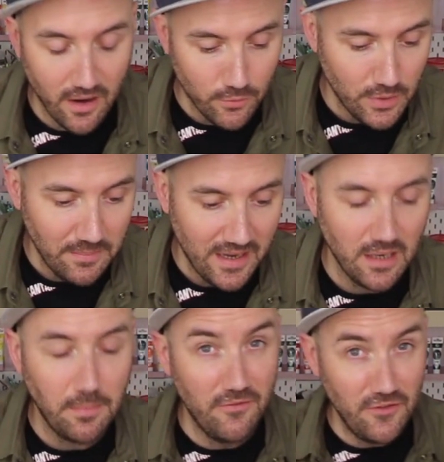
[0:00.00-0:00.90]
I've already made
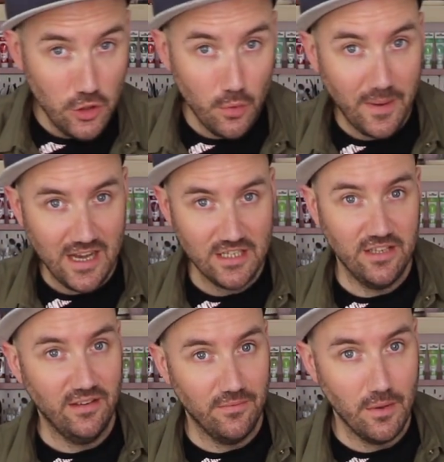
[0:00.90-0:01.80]
up a few
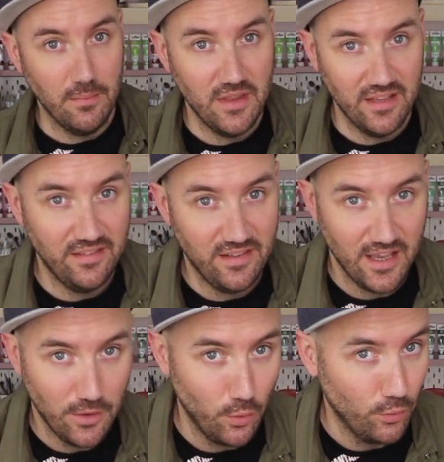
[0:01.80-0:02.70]
batches of them this
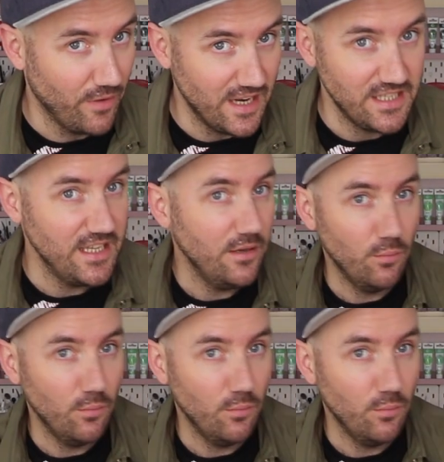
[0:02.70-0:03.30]
year already.